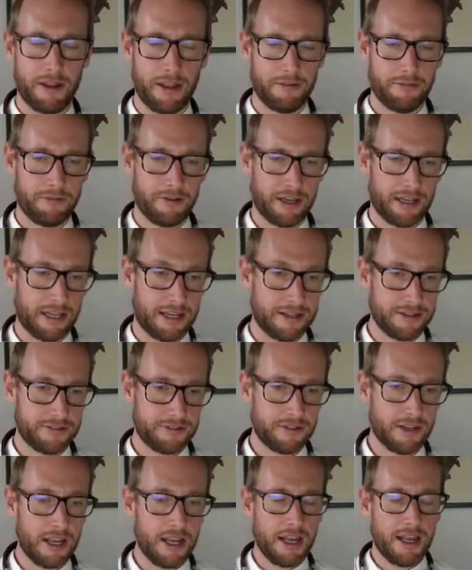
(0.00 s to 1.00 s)
think
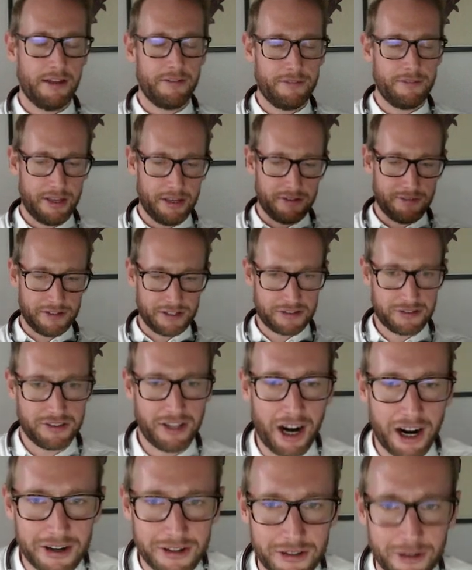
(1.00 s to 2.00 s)
is the
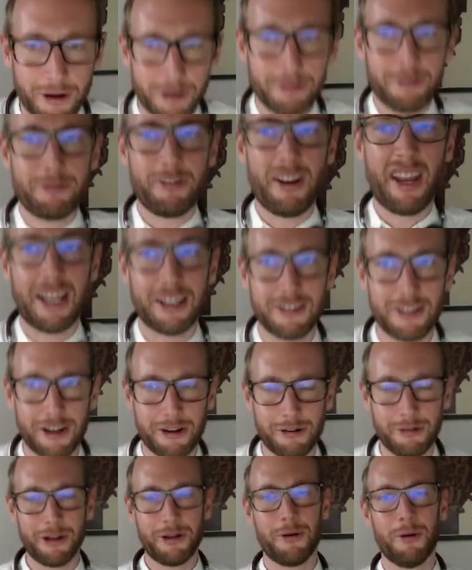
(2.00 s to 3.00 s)
start of a
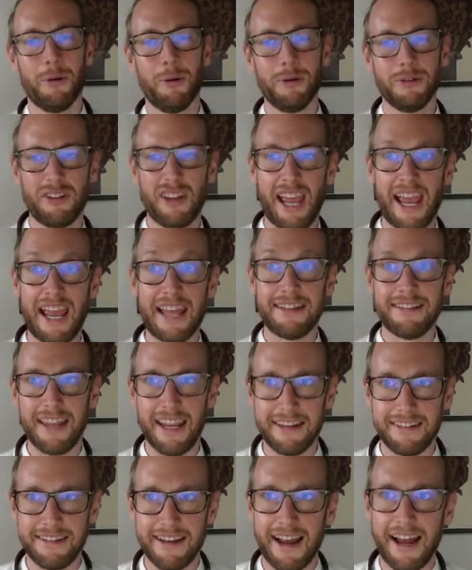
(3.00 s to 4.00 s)
category called
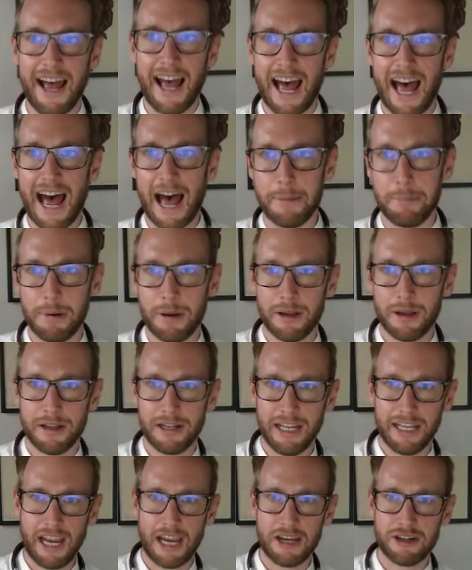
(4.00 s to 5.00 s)
data
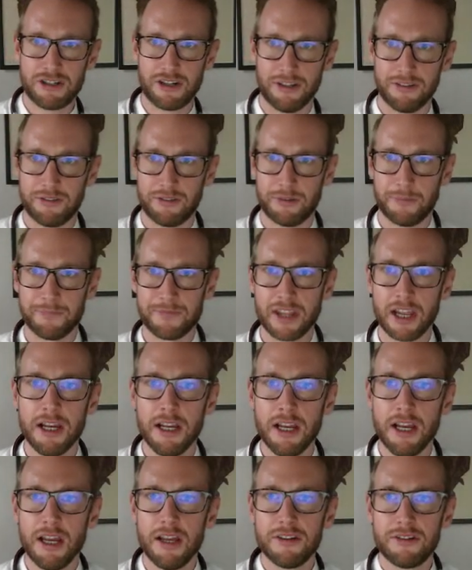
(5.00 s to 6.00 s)
applications.
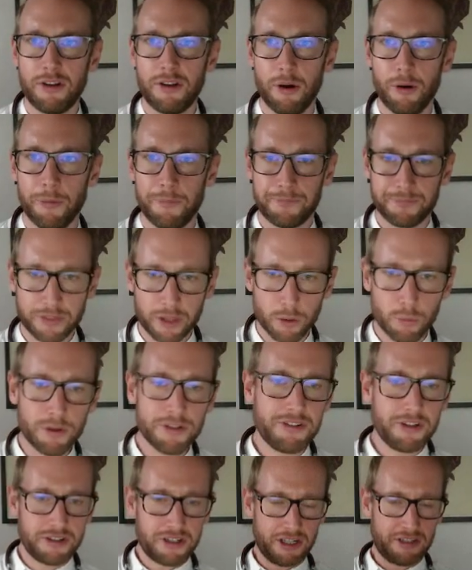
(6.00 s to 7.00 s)
So one
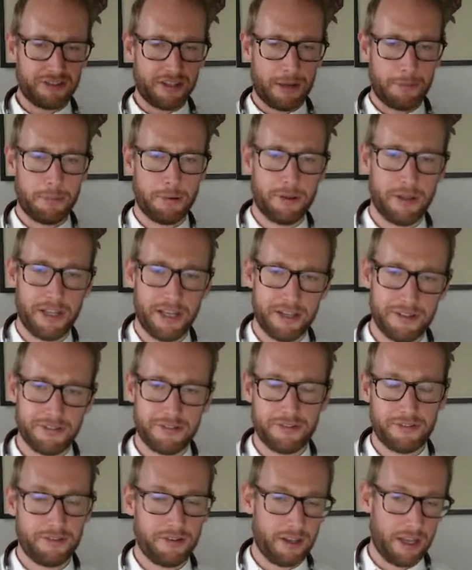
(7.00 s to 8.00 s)
such example
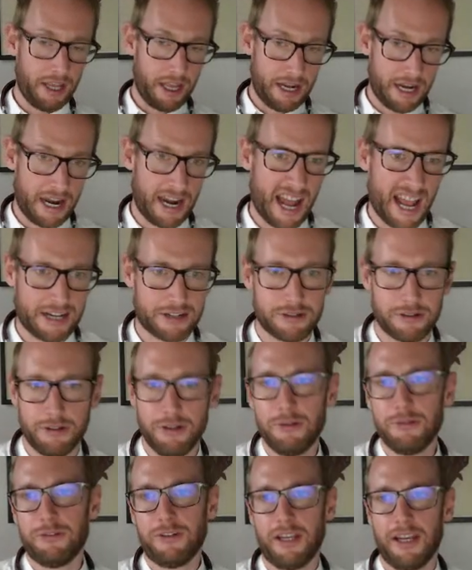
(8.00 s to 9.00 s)
is, and an actual
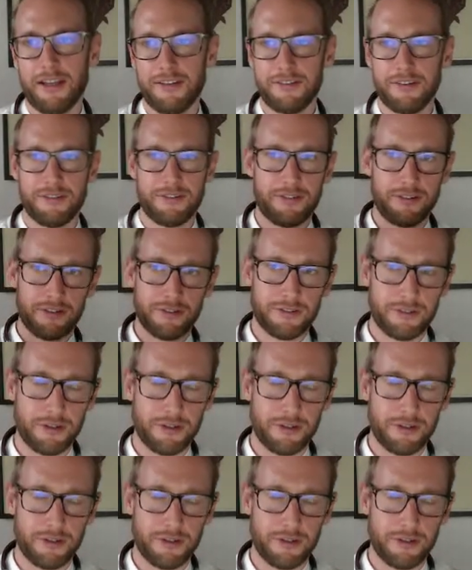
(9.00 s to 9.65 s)
use case is